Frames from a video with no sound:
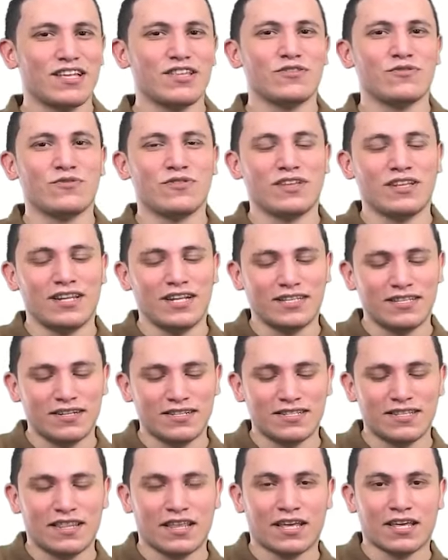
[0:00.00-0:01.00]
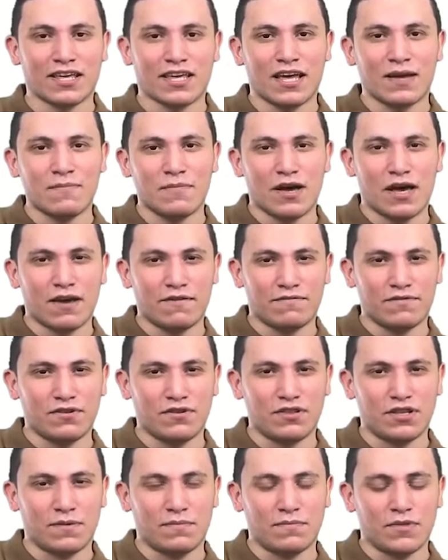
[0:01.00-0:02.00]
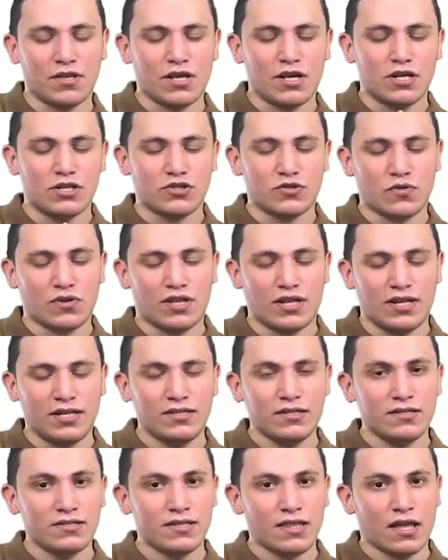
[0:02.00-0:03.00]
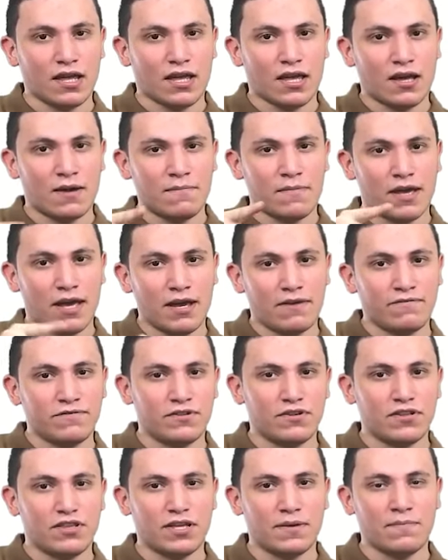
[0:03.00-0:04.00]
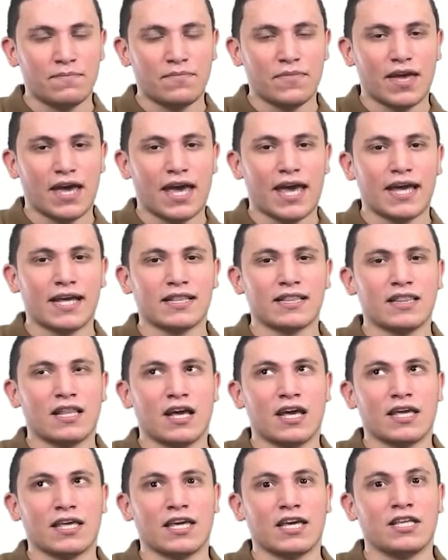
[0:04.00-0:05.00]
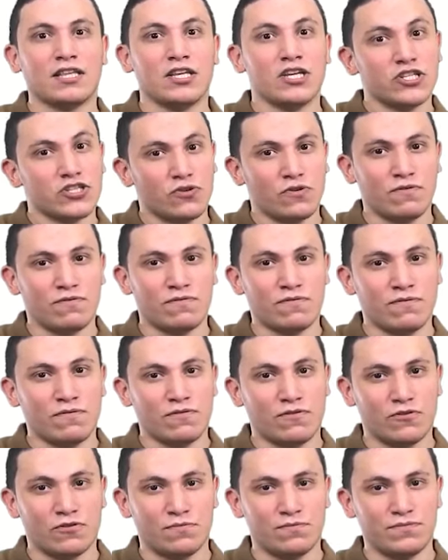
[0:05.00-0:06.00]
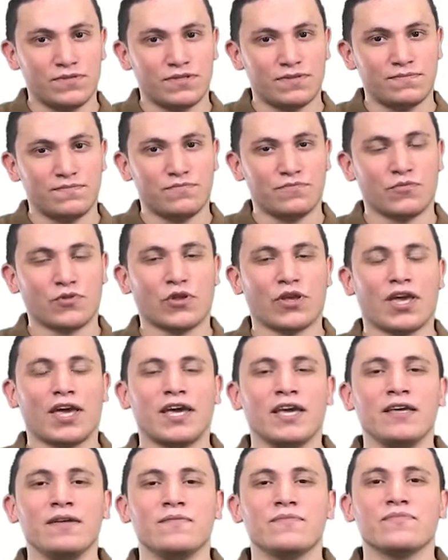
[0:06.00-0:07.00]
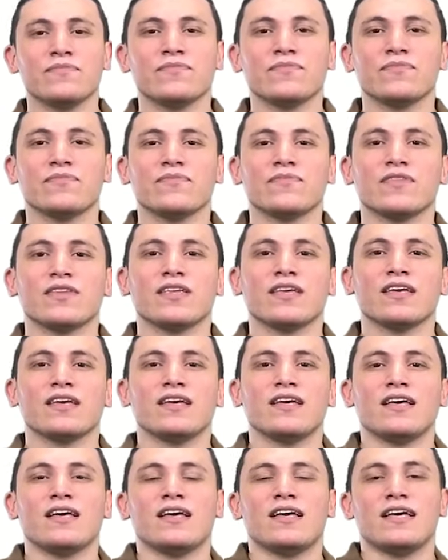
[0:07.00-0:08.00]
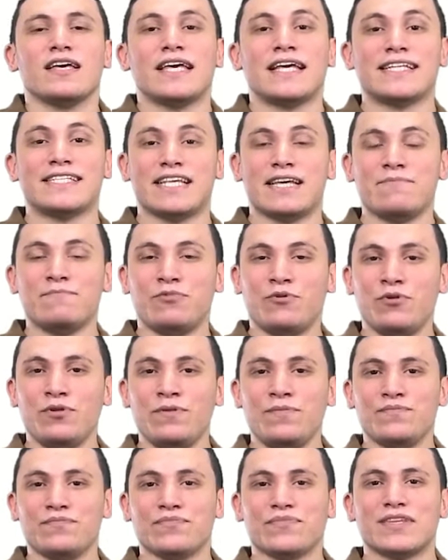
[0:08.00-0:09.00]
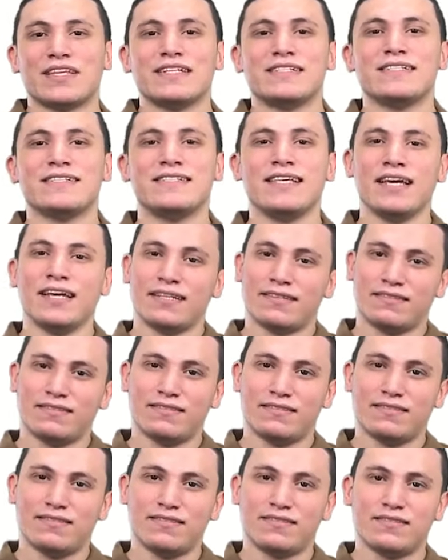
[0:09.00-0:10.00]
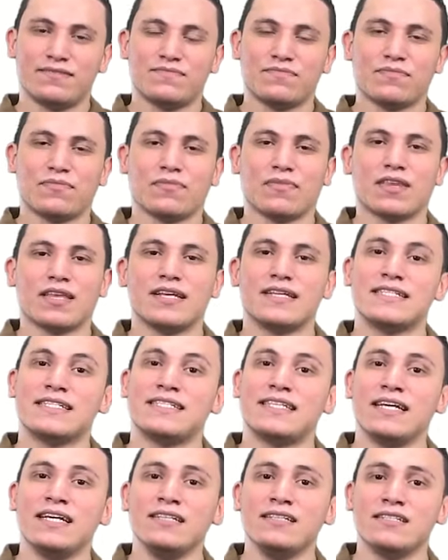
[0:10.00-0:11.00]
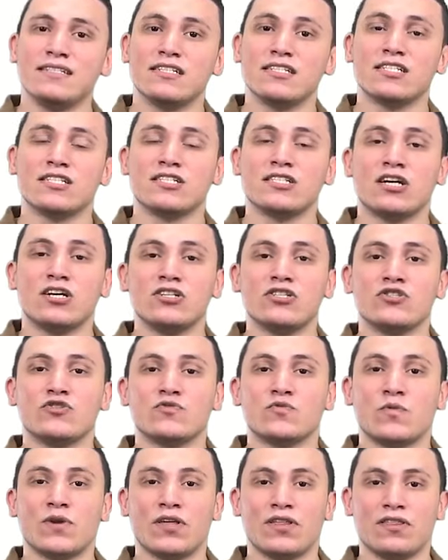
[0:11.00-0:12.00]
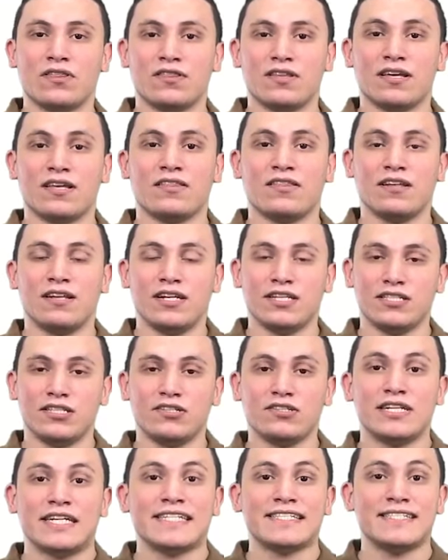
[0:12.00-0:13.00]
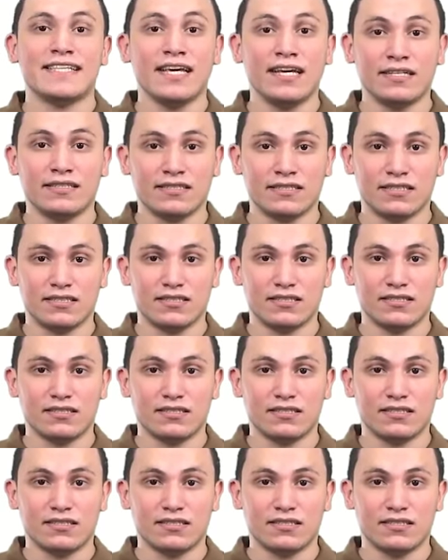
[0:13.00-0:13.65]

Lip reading: to the letters that come after them. So the letters that come after them act like initial forms. Okay? Example, Zayd. Zayd starts with the letter Zain.